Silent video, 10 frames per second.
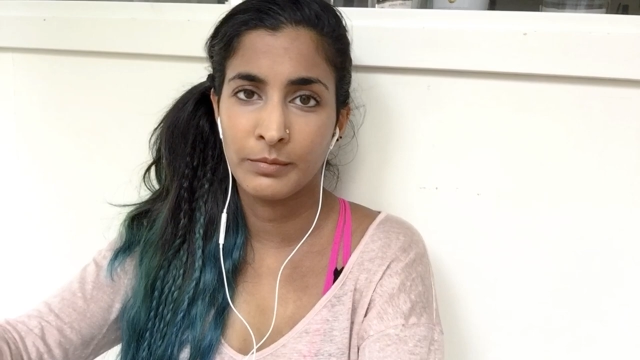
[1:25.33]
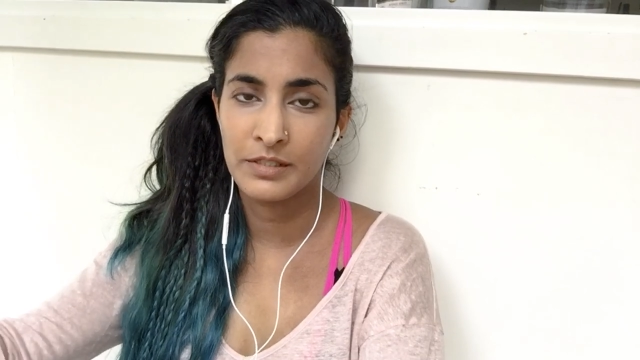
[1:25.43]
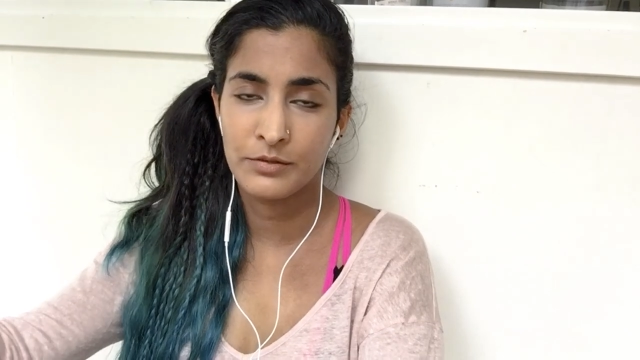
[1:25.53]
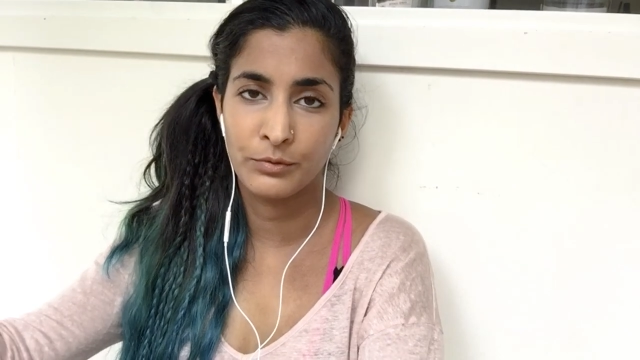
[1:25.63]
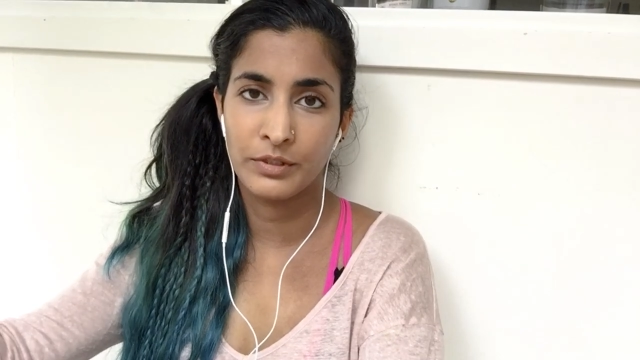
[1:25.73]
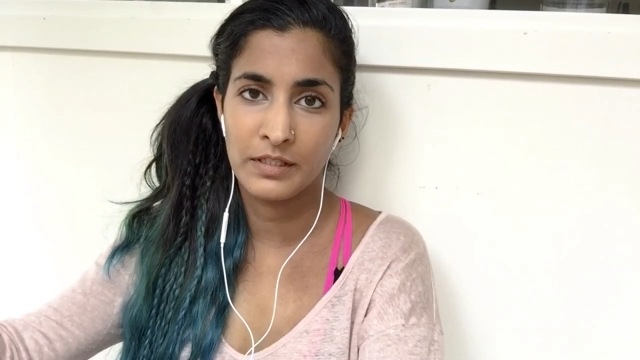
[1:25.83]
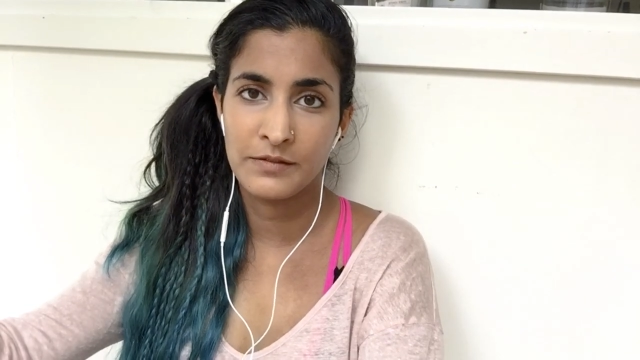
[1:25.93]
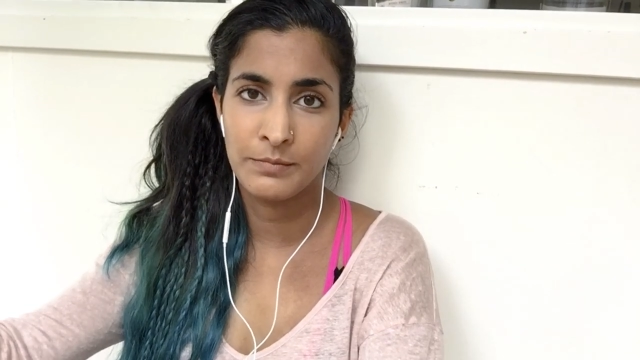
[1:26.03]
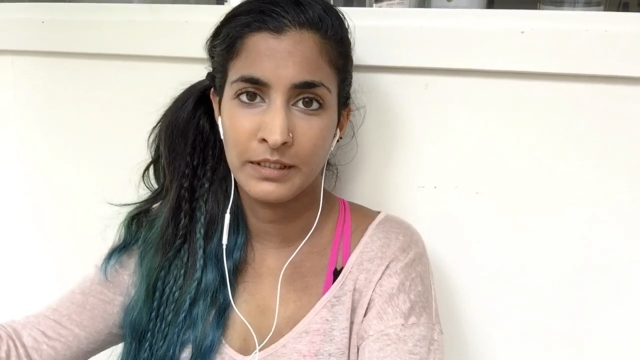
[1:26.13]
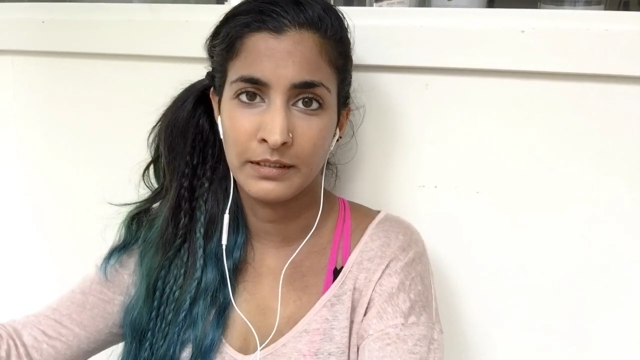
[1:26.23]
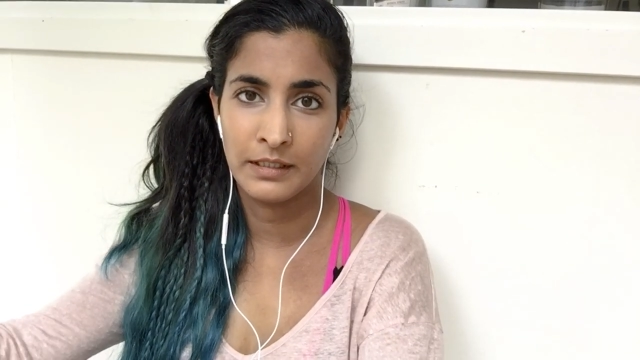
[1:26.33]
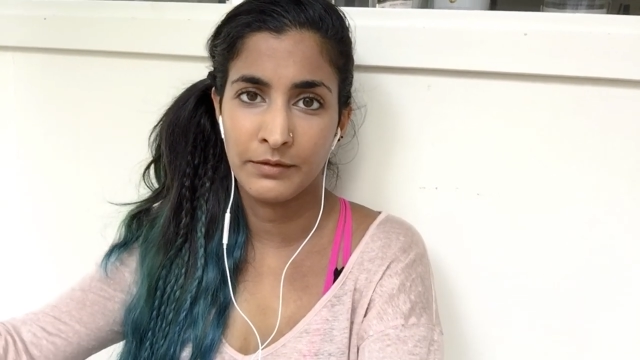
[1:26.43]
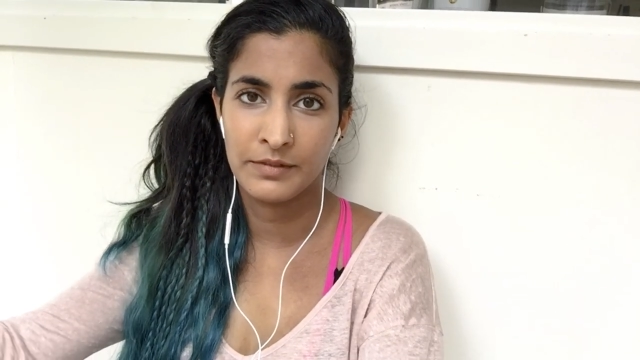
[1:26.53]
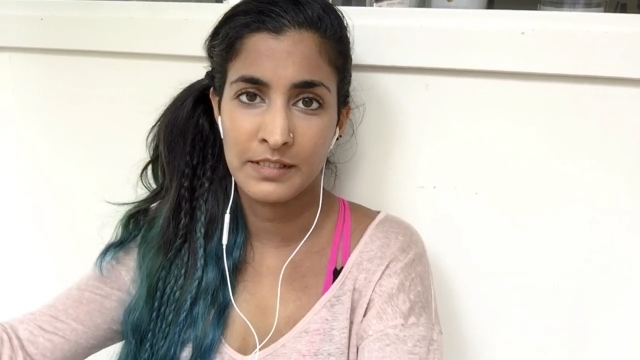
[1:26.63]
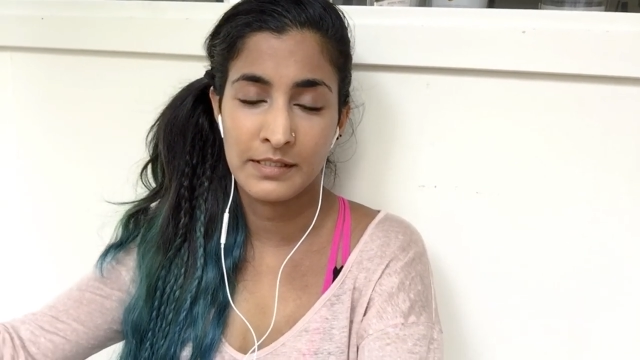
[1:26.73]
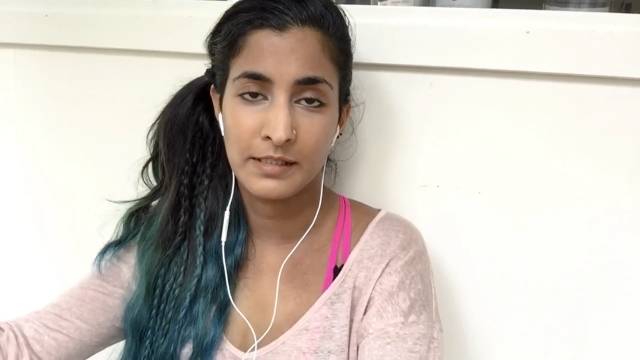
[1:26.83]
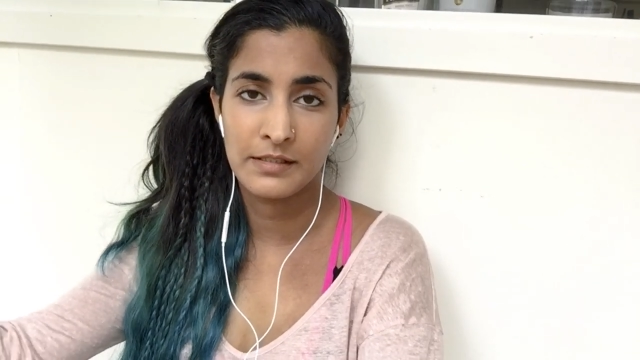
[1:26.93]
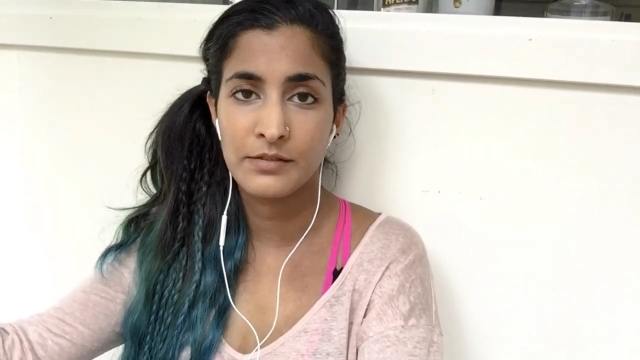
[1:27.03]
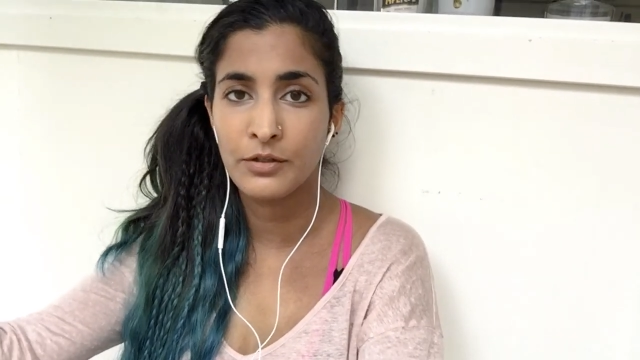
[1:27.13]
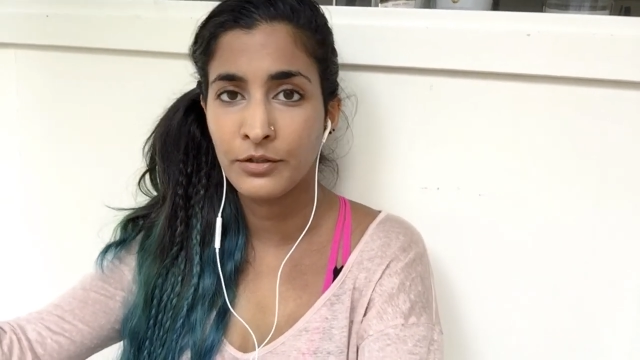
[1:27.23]
story has been ever since I
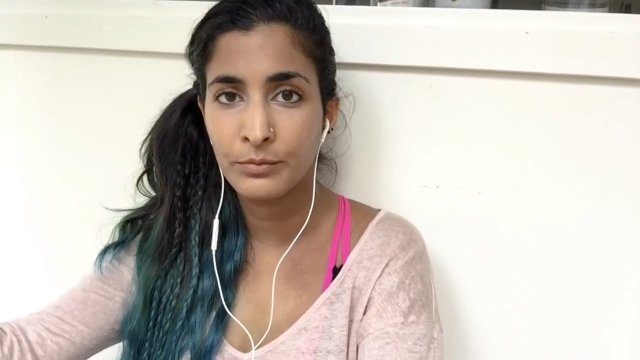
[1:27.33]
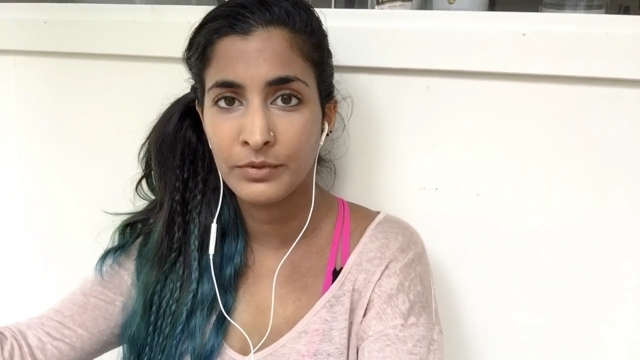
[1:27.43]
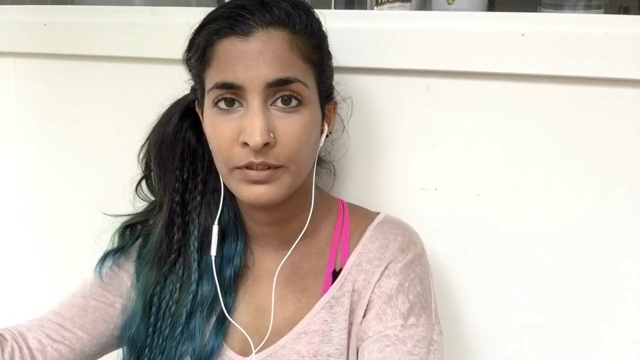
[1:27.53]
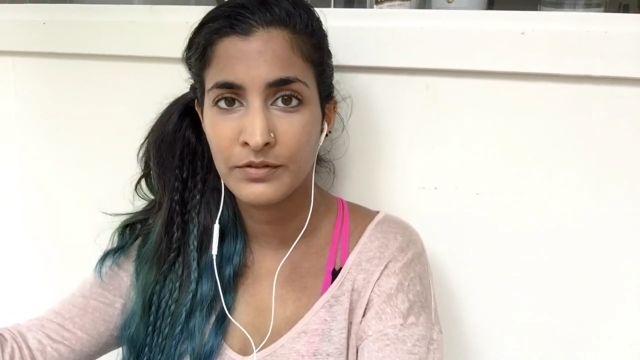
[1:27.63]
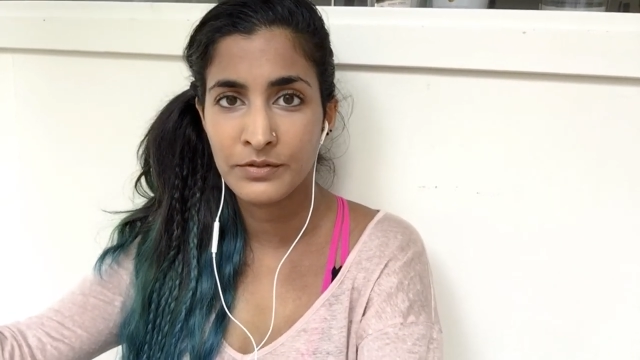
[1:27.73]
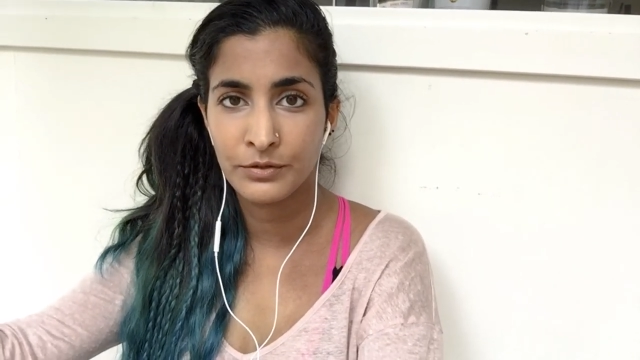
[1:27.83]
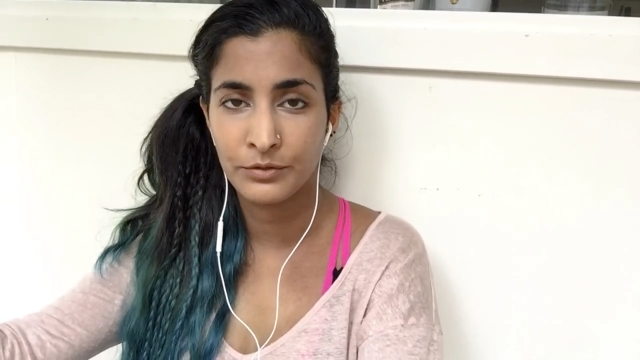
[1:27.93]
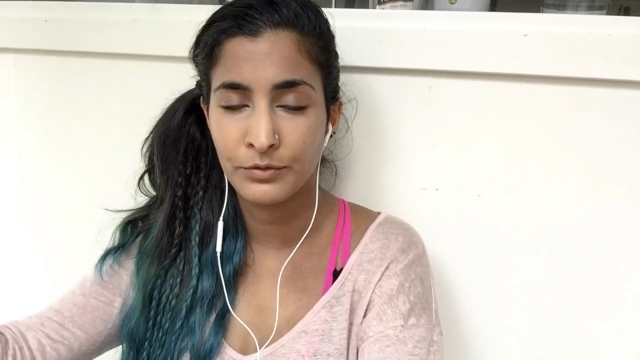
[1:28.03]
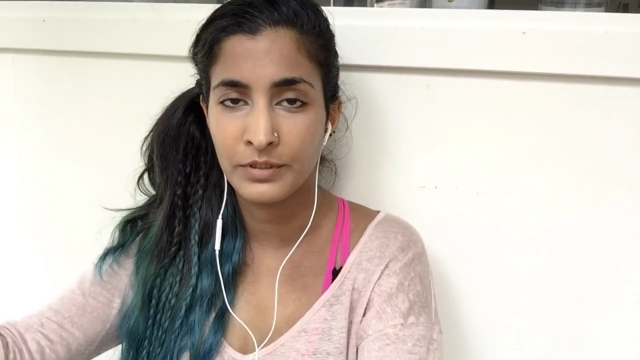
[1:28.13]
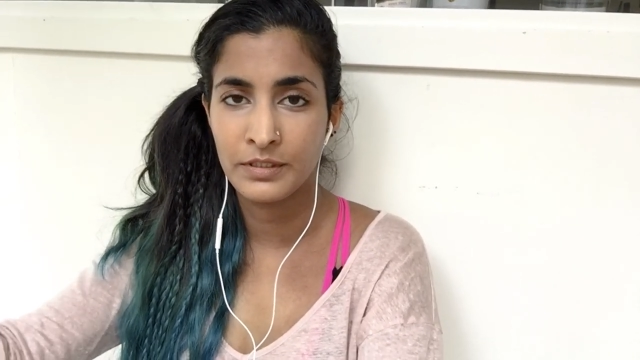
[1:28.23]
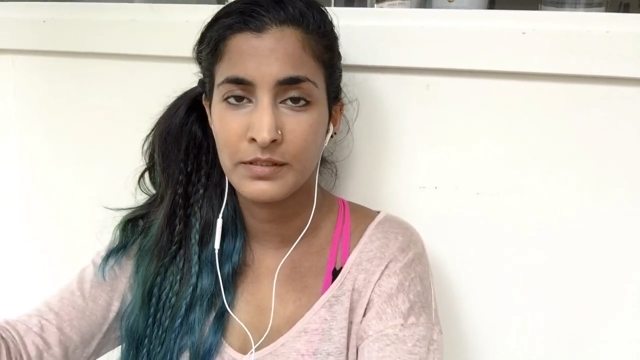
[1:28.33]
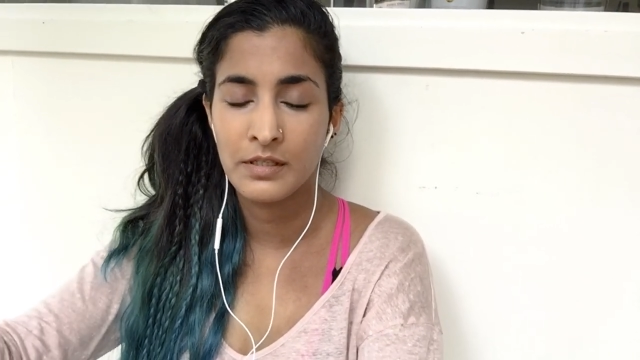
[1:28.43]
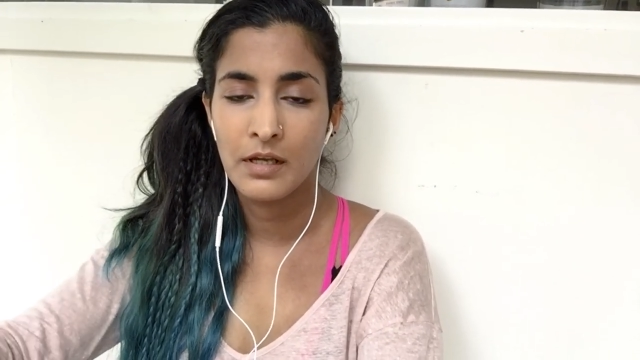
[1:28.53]
started with the surgeries.